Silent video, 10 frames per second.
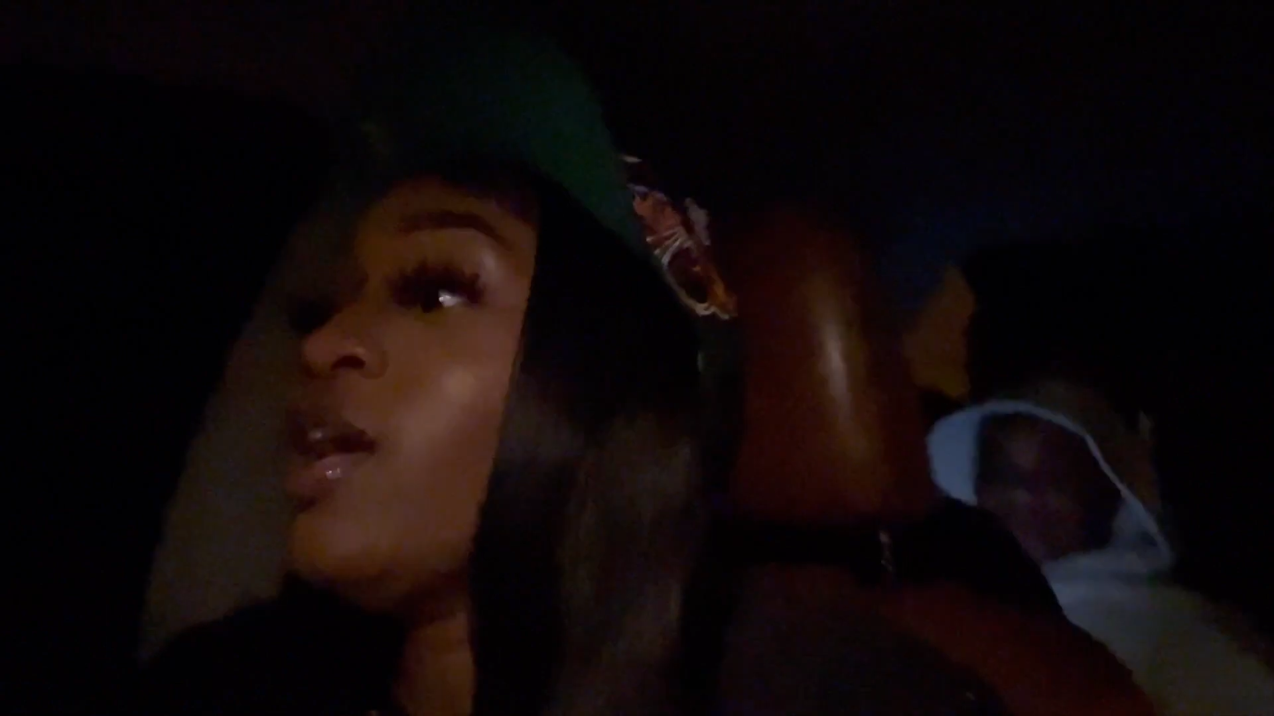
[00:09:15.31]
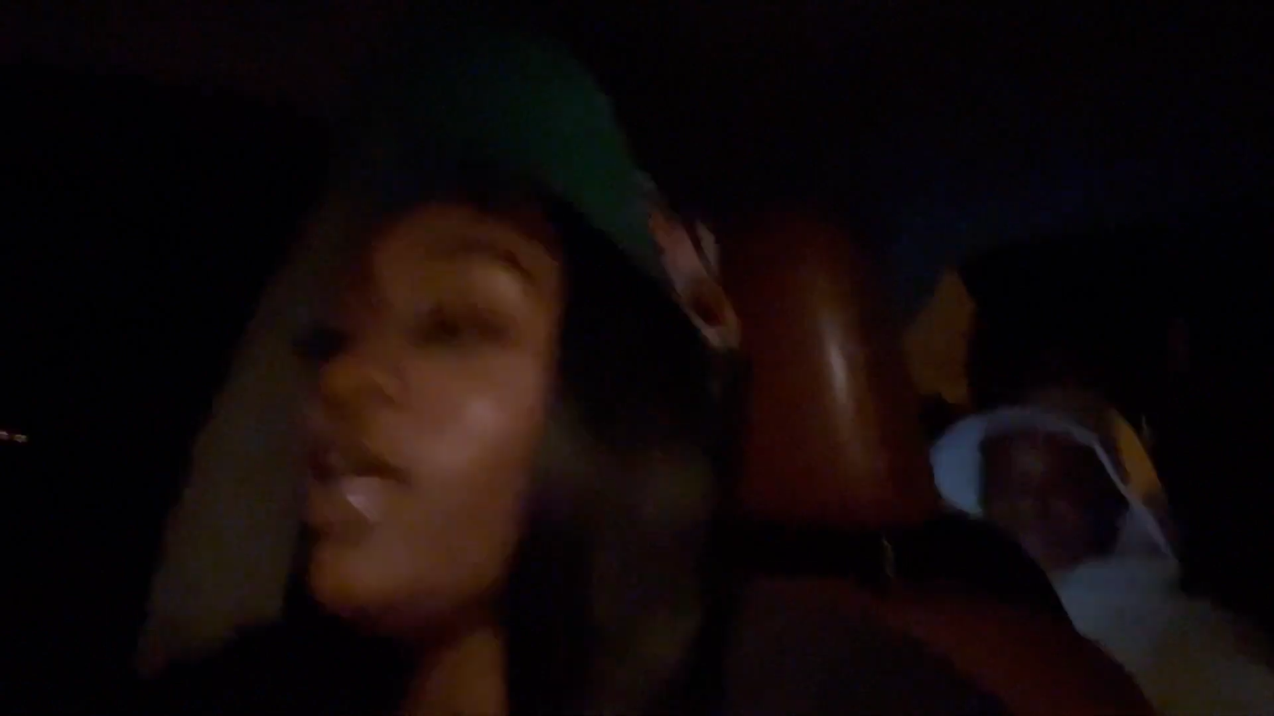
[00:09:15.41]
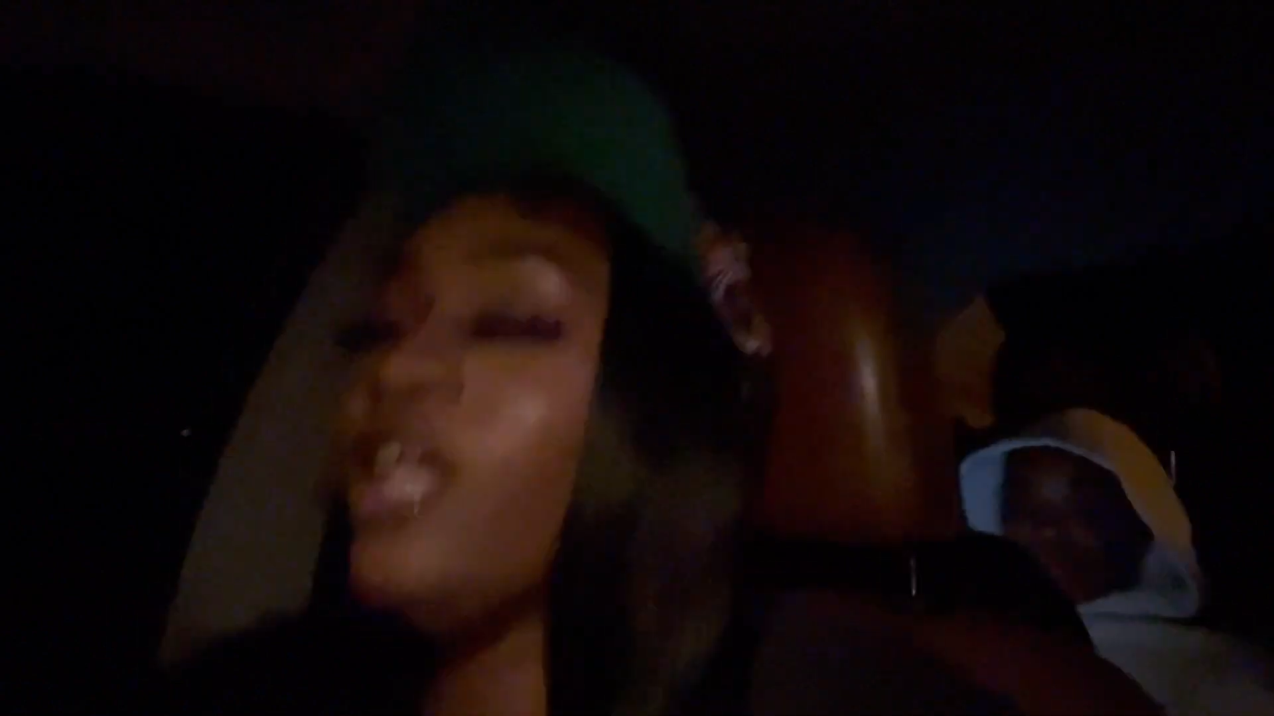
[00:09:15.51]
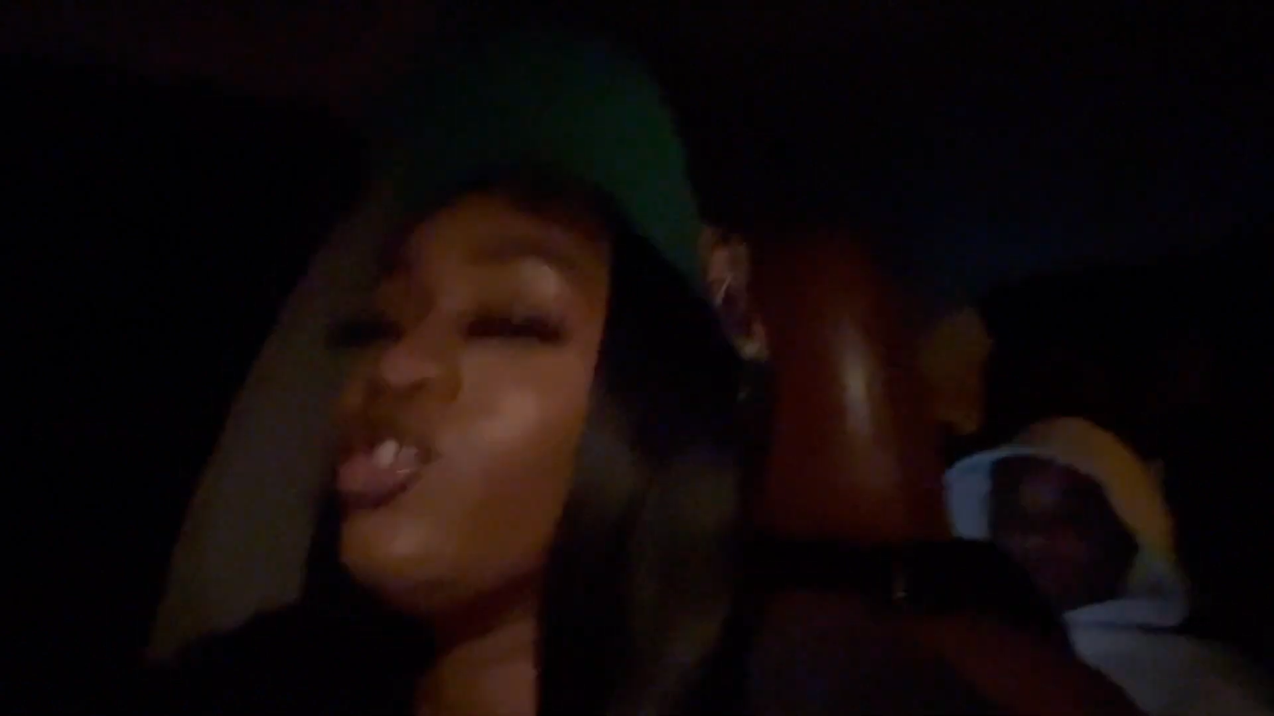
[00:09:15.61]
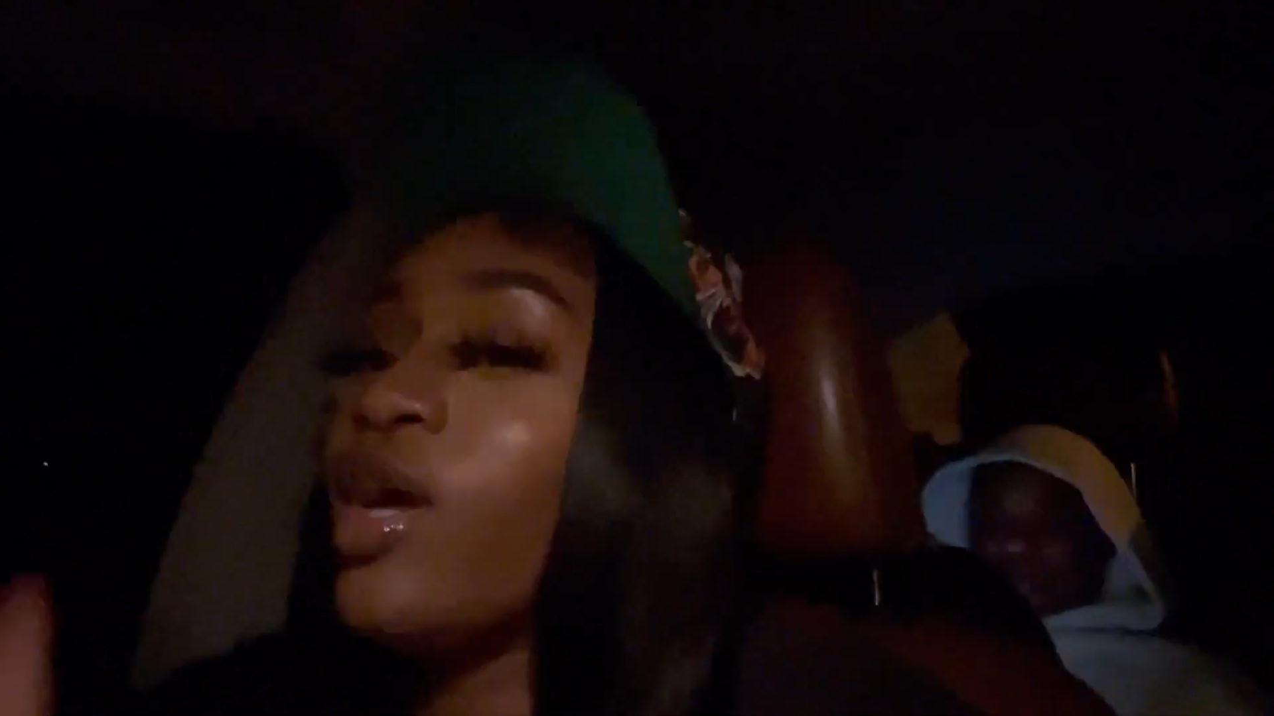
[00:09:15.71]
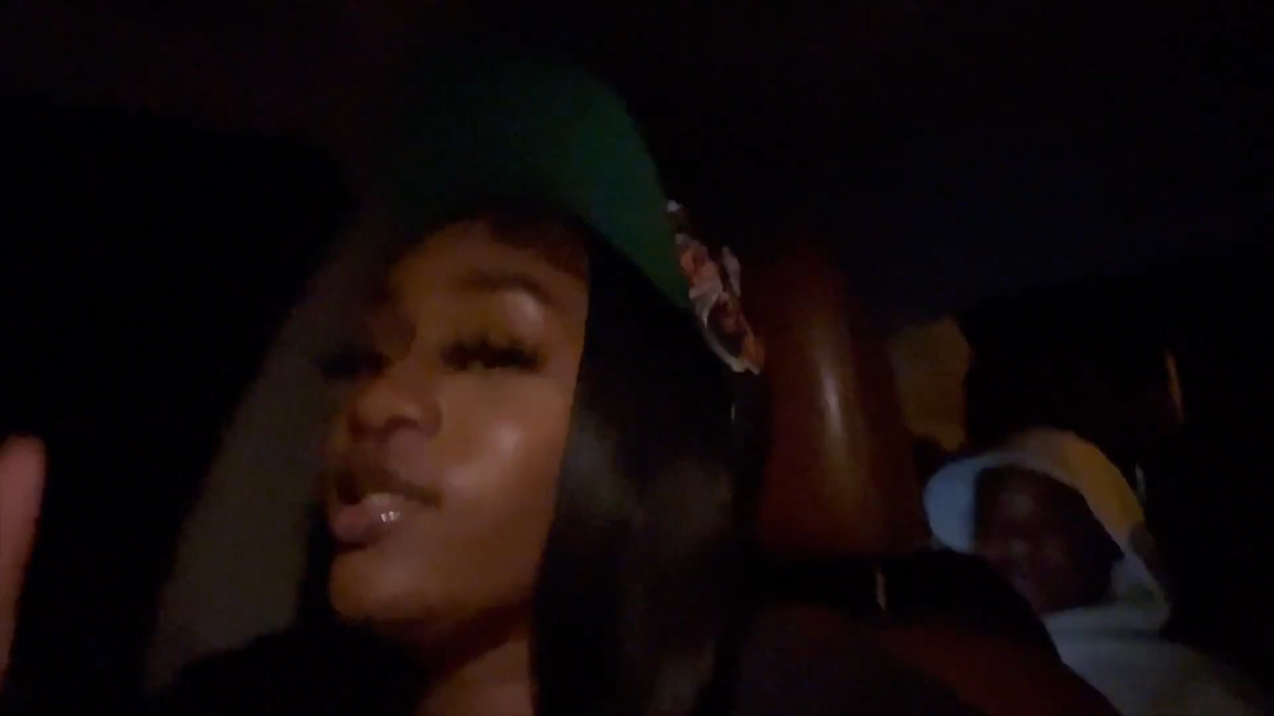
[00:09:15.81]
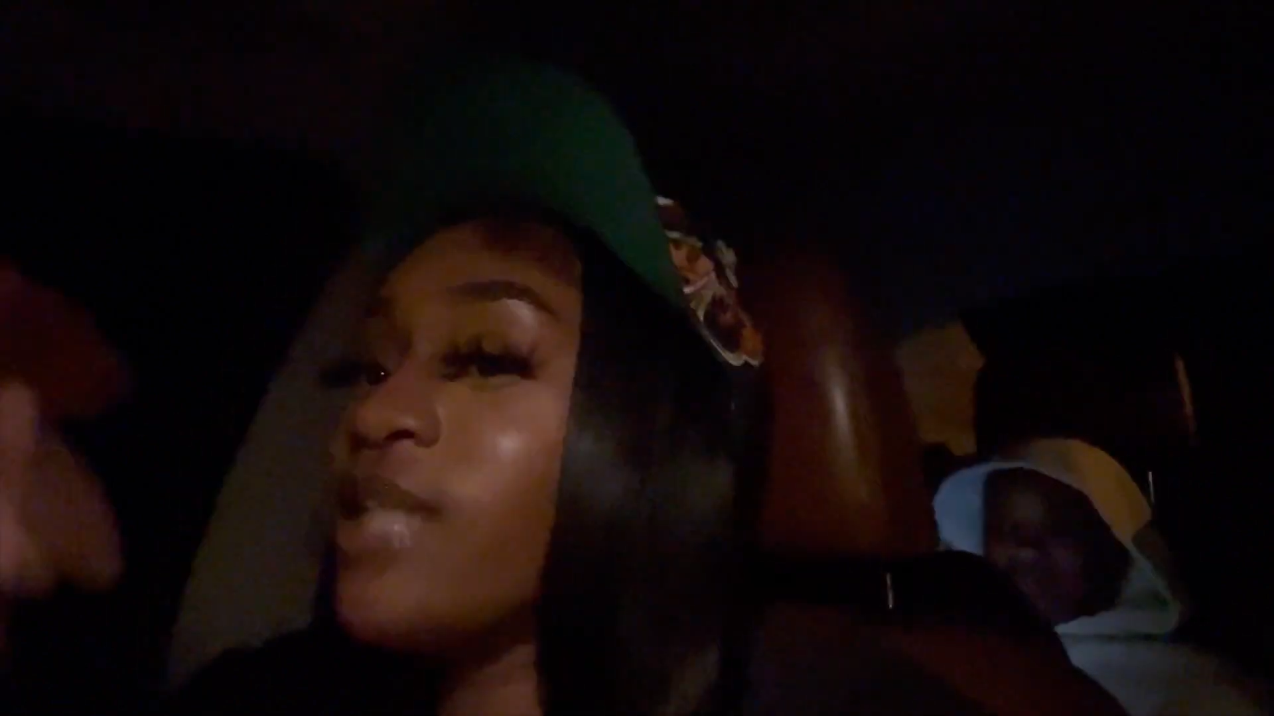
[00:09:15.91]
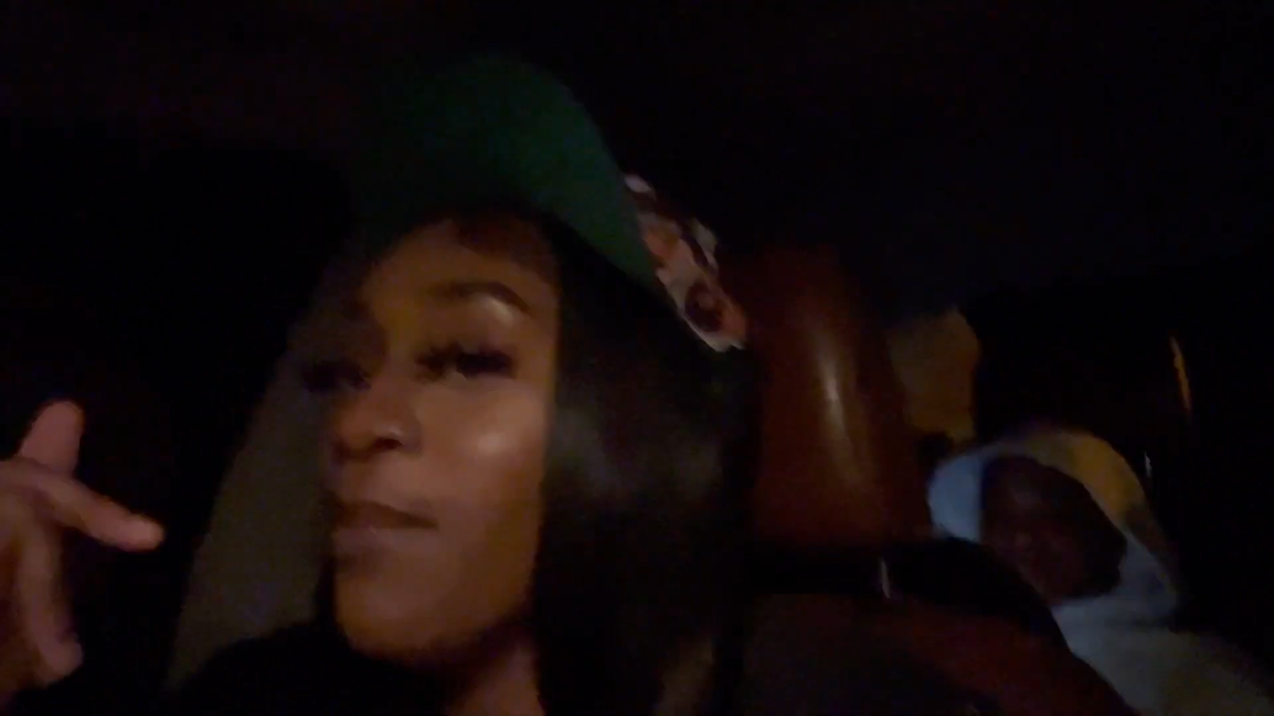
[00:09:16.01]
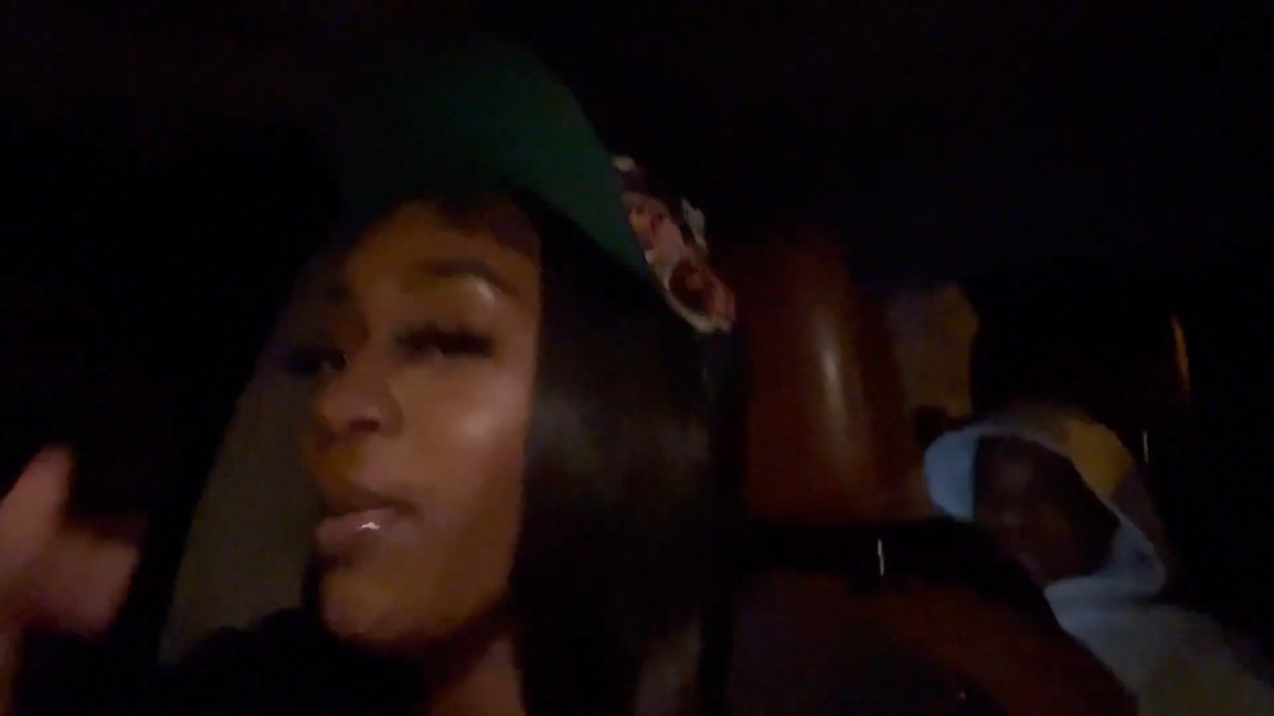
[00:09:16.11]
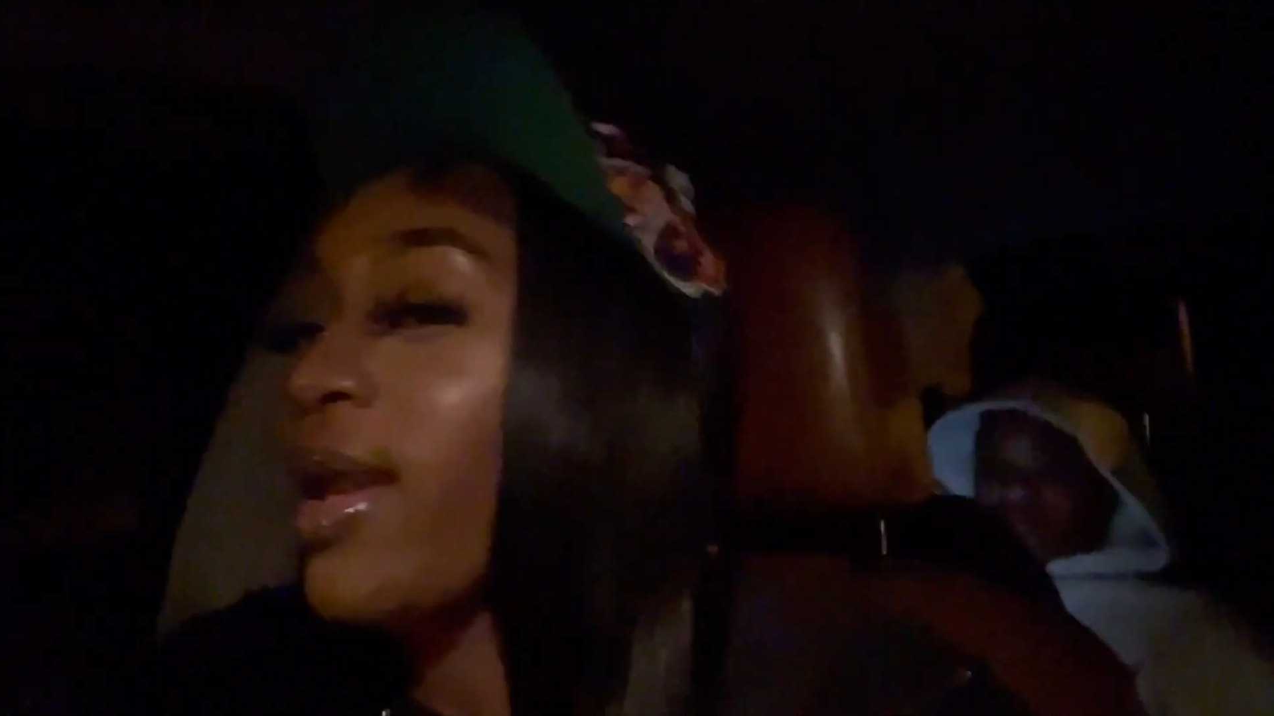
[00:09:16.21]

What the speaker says: Then he tried to tap my